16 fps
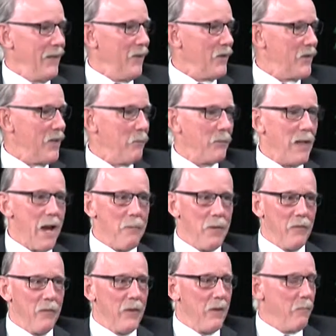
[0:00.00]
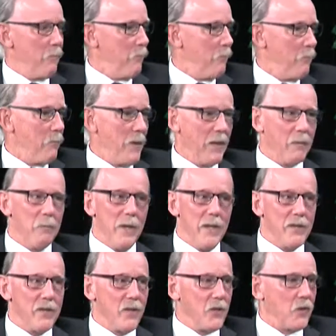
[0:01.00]
some type of a big
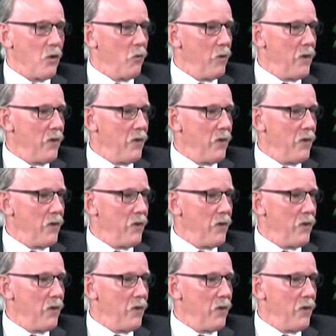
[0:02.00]
business go